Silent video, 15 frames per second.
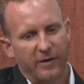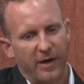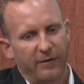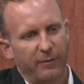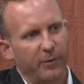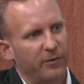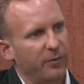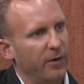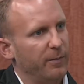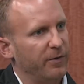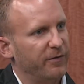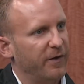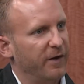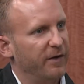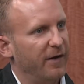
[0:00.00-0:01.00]
you not to put
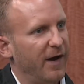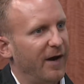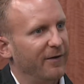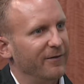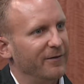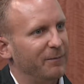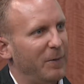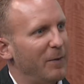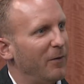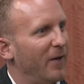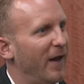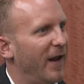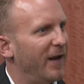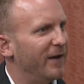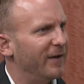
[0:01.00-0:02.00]
20% down. People
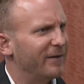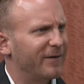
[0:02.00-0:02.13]
hate it.